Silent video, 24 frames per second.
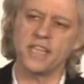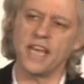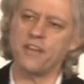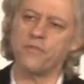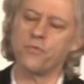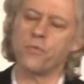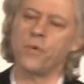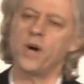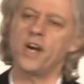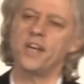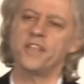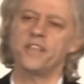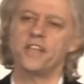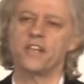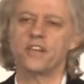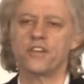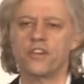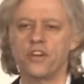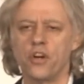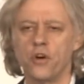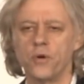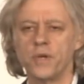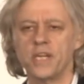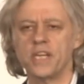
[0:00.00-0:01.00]
that why they're
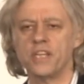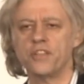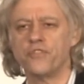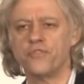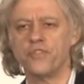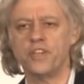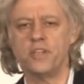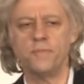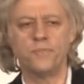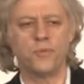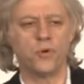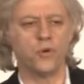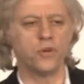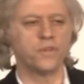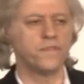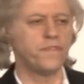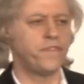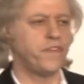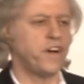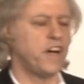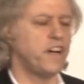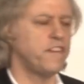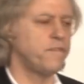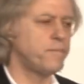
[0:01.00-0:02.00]
growing at
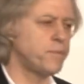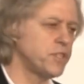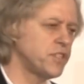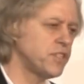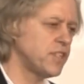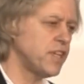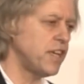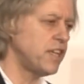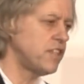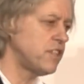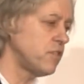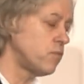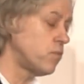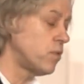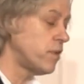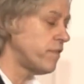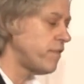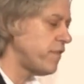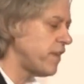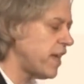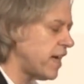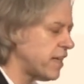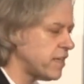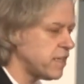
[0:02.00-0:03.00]
3.5% and we're
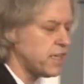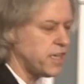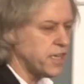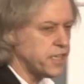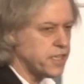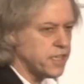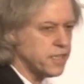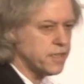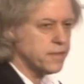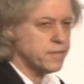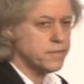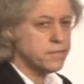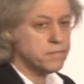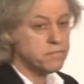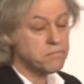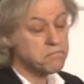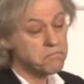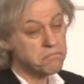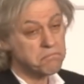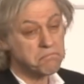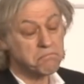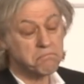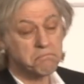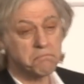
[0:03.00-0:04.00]
flatlining?
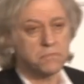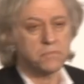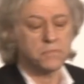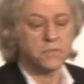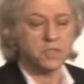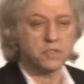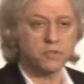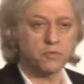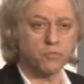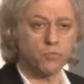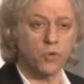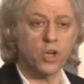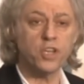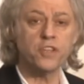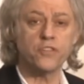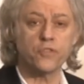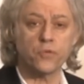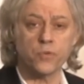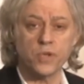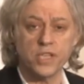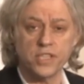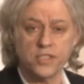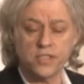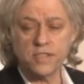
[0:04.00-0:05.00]
It's one of the
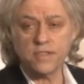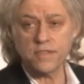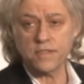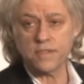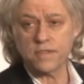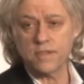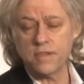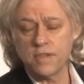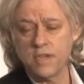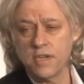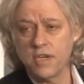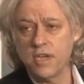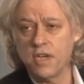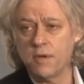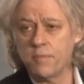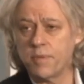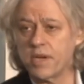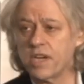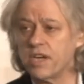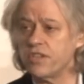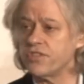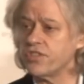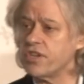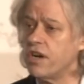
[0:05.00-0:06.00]
reasons.
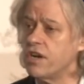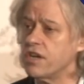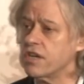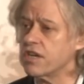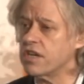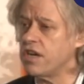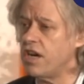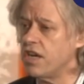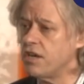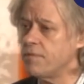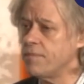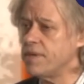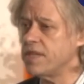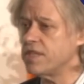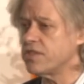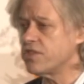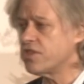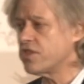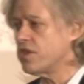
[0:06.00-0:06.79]
Because our economy is